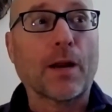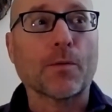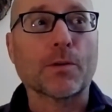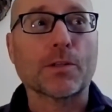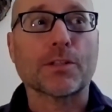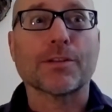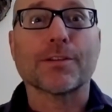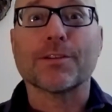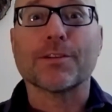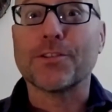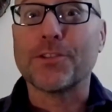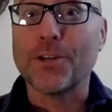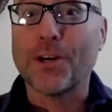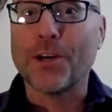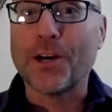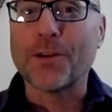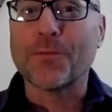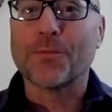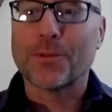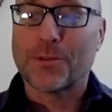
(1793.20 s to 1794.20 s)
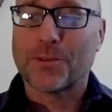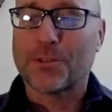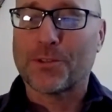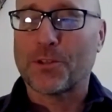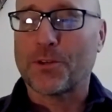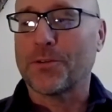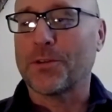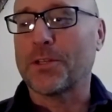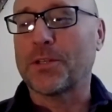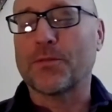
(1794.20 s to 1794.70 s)
I was done with a
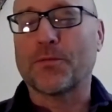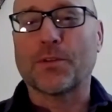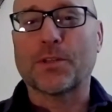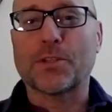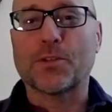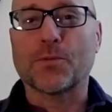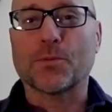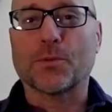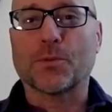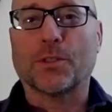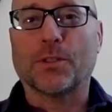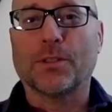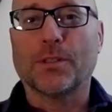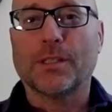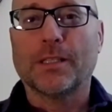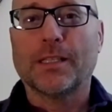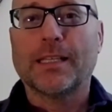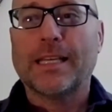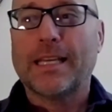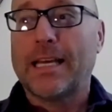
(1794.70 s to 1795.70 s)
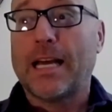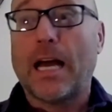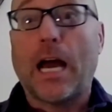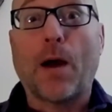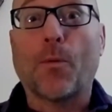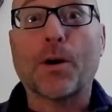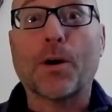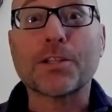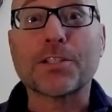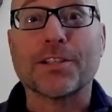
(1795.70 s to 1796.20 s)
certain individual, I
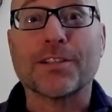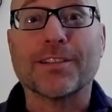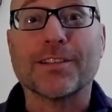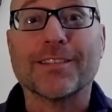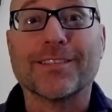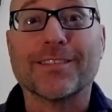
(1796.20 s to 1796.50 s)
wasn't.